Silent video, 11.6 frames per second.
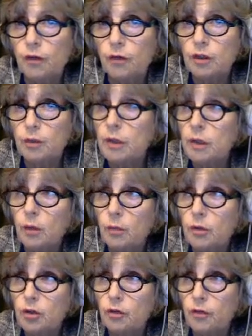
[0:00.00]
are very sweet
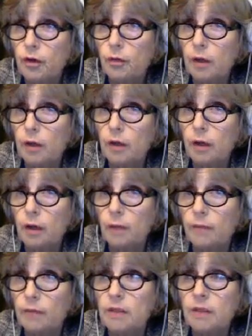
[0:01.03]
and which are very
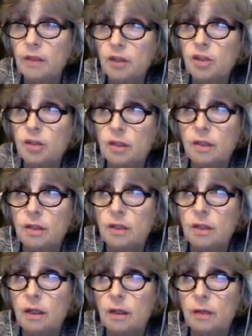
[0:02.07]
delicious
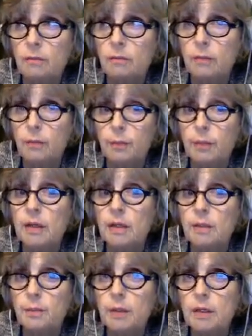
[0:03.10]
and at
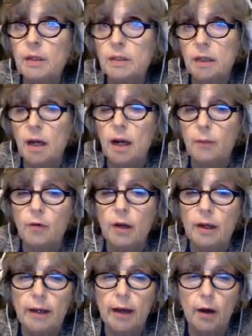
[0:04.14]
peak time
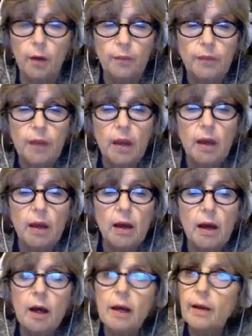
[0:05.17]
right now.
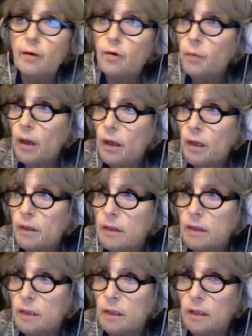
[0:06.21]
Aramay
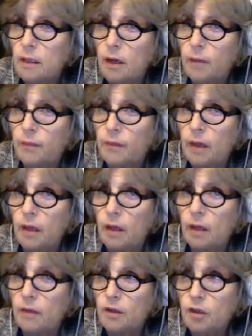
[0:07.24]
is the
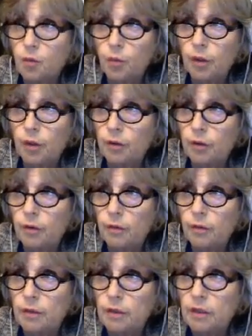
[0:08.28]

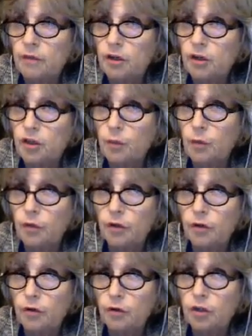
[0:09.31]
sweeter sea vegetable
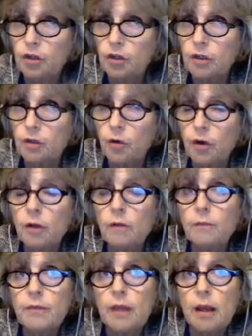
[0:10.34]
that nourishes
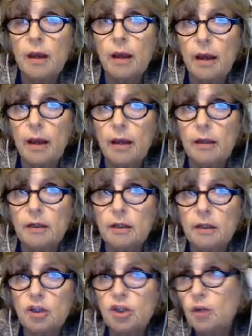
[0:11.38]
soil, and
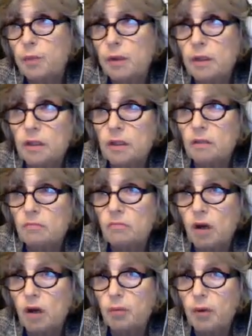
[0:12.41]
chickpeas
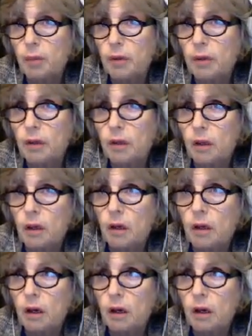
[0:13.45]
are probably